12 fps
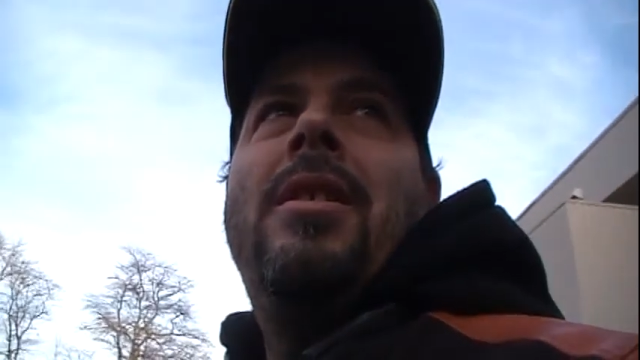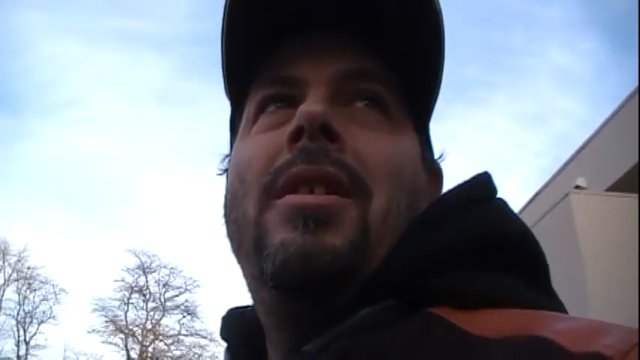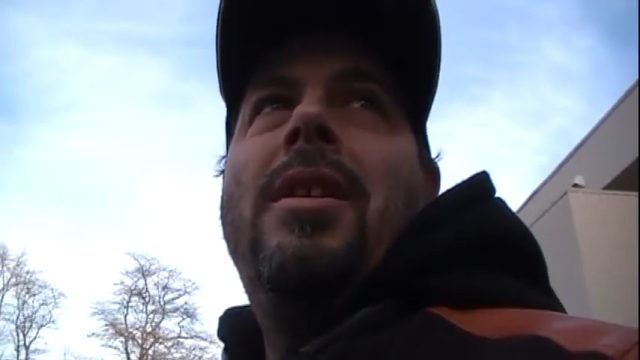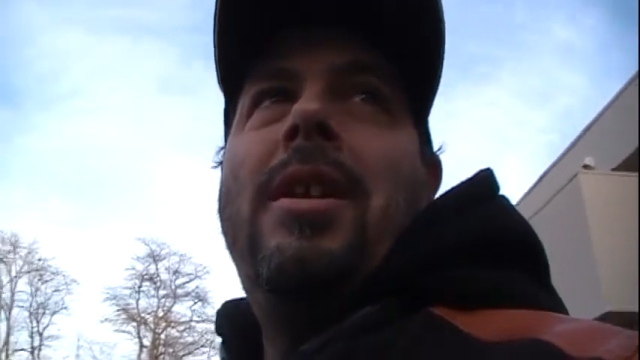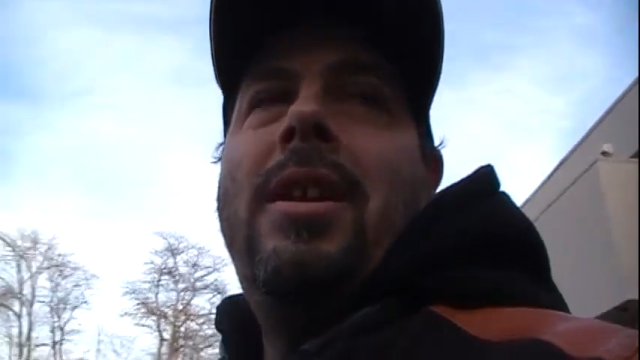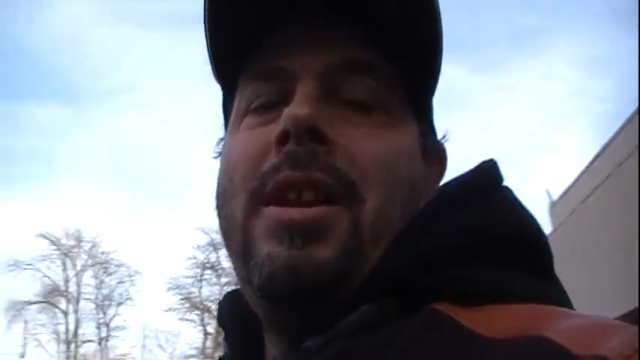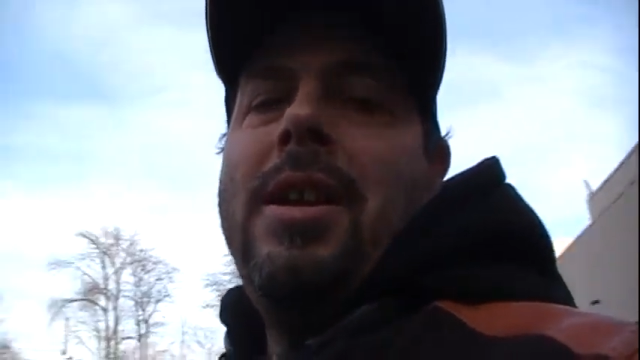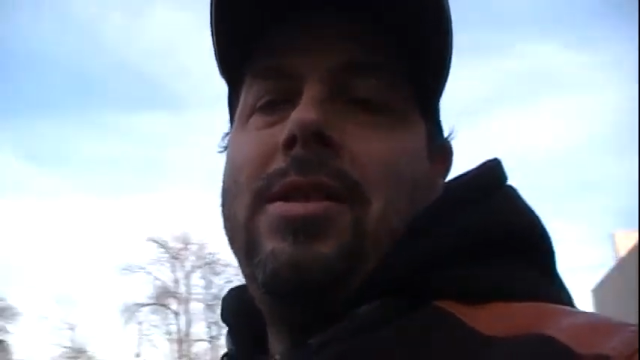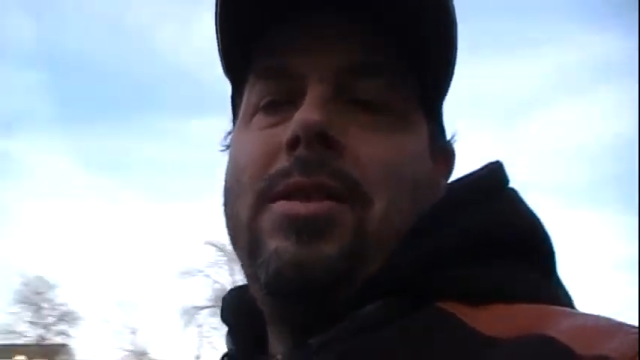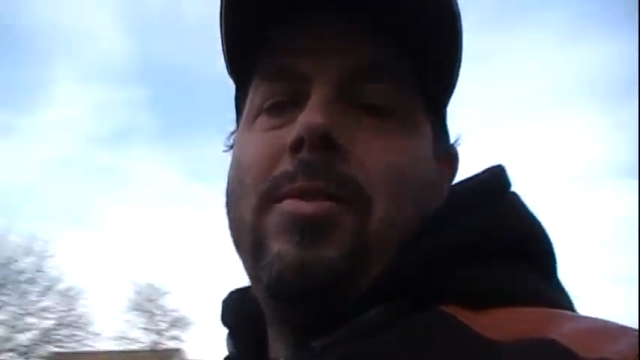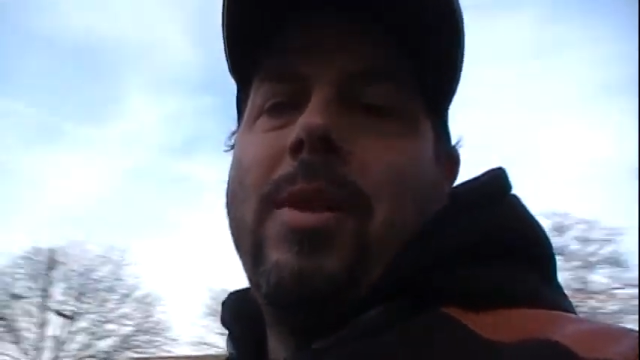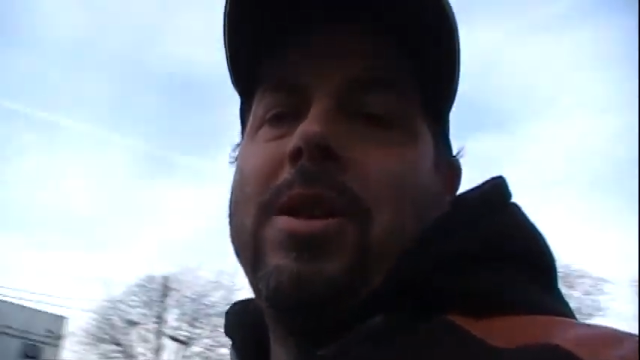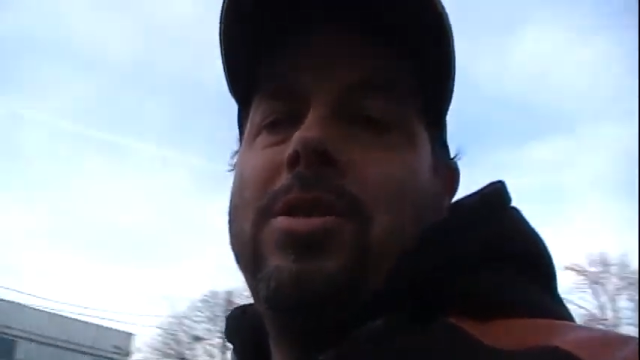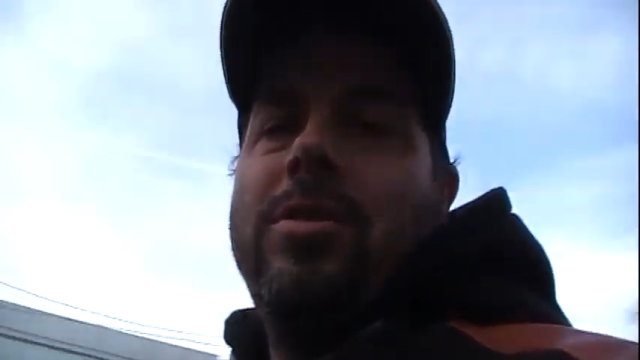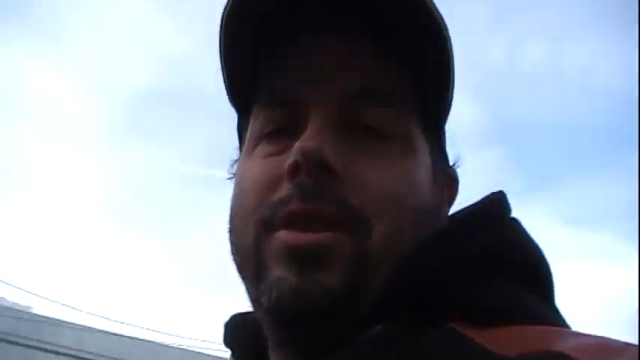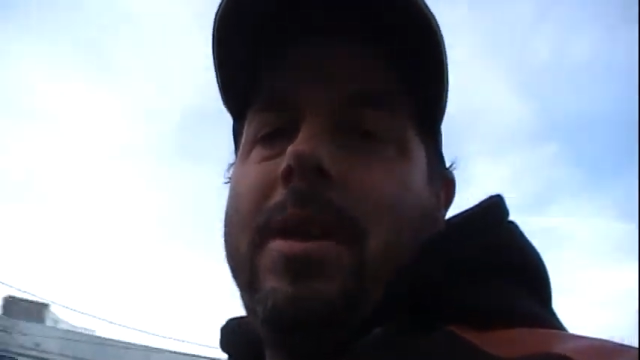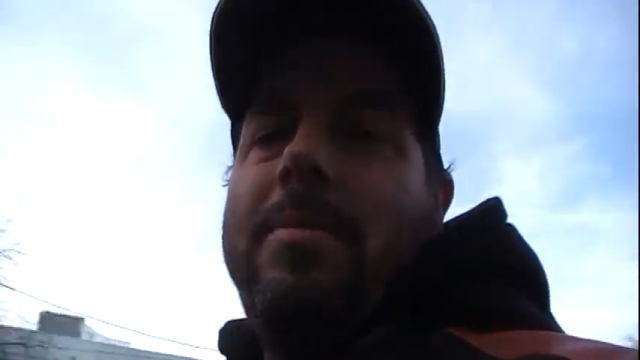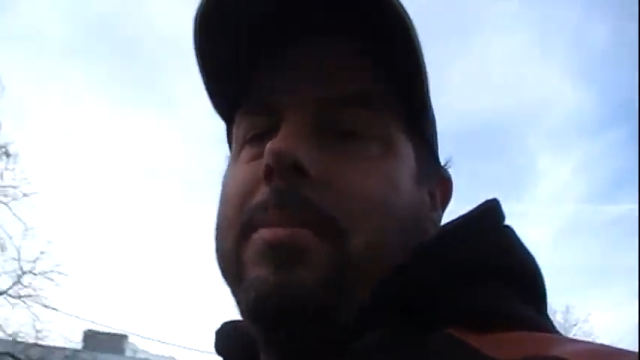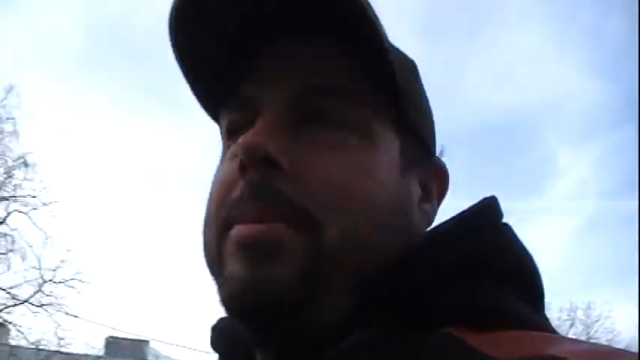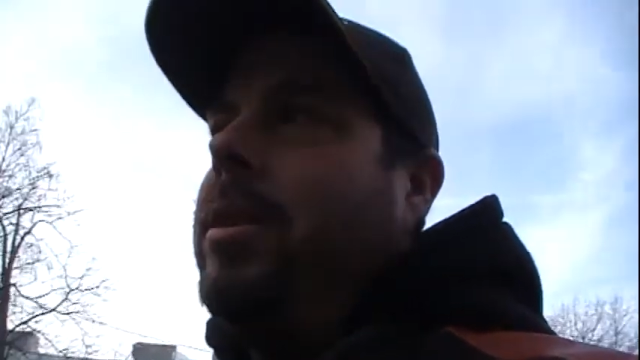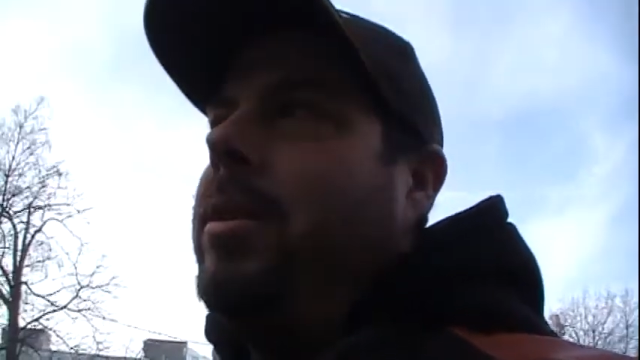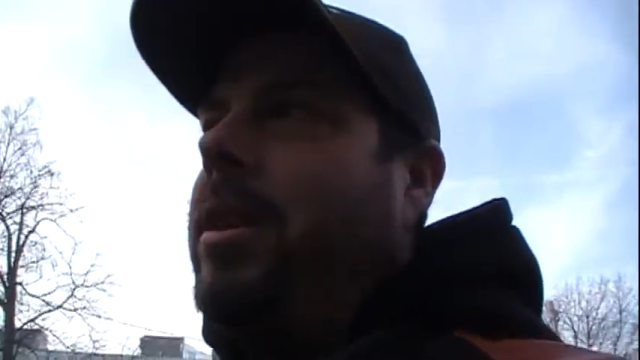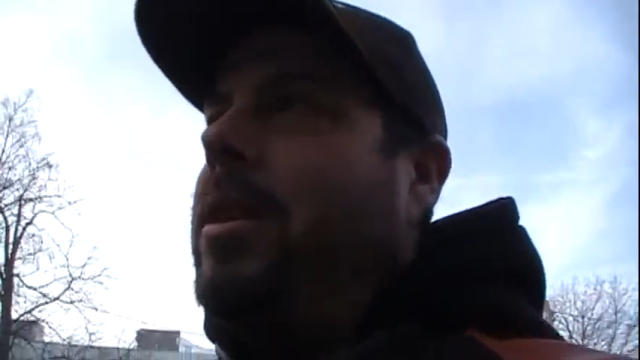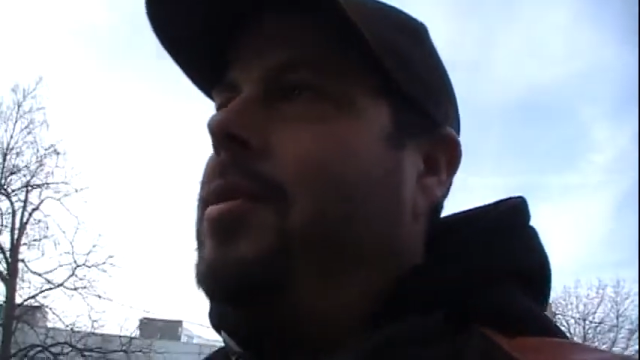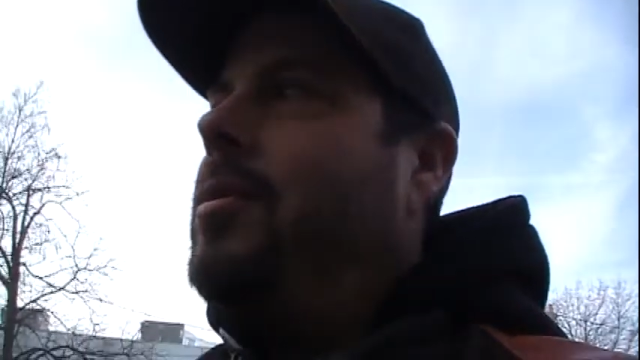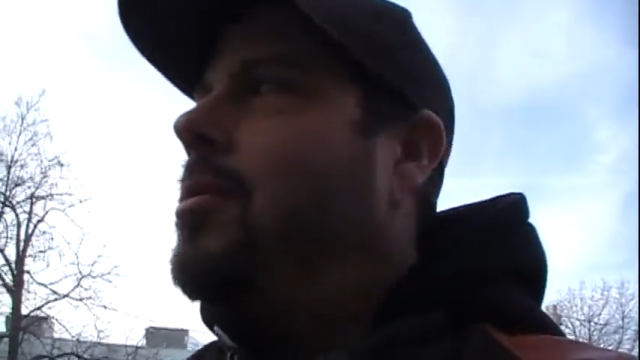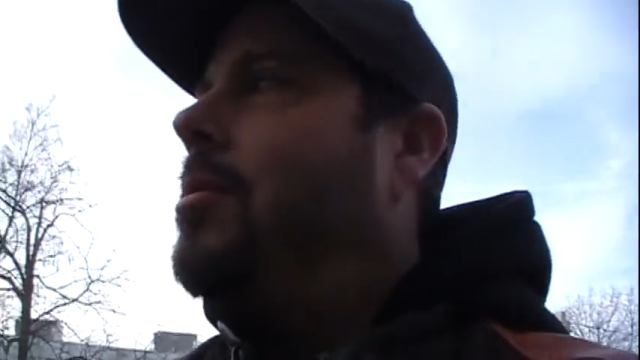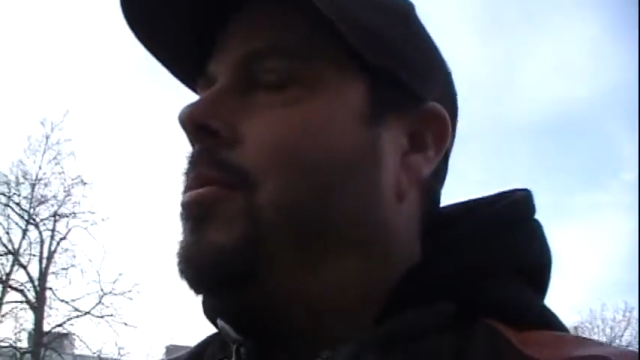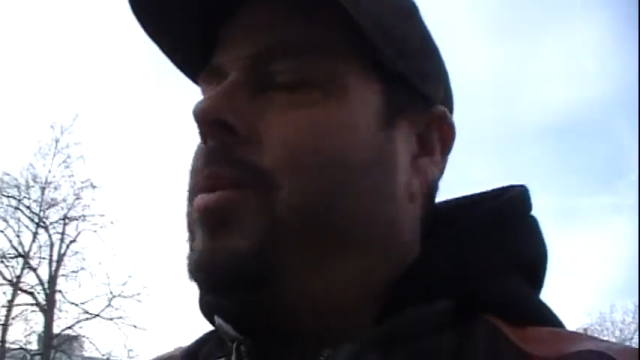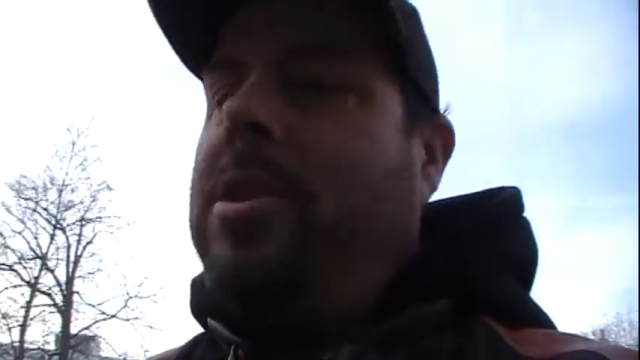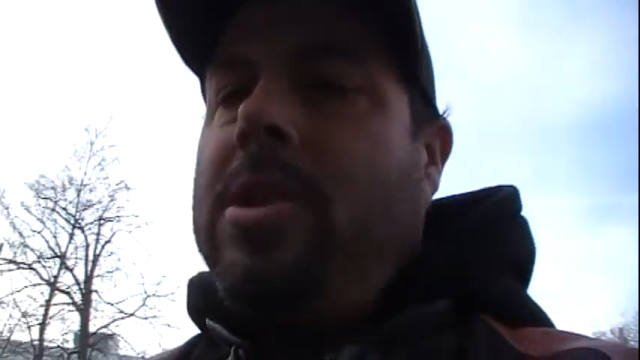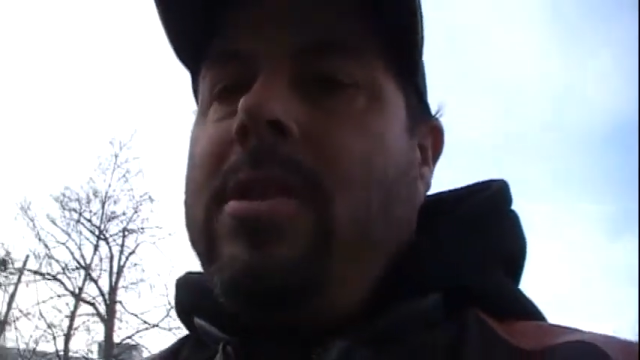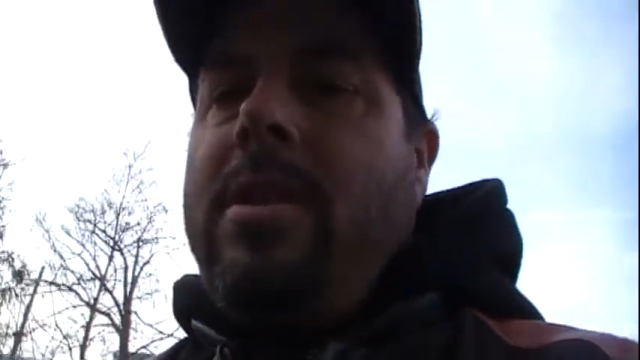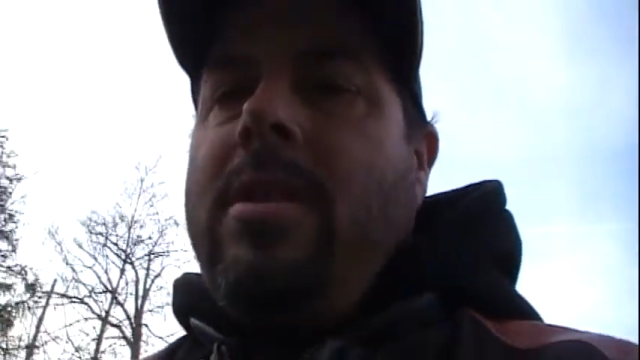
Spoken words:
And it has directional capabilities, which,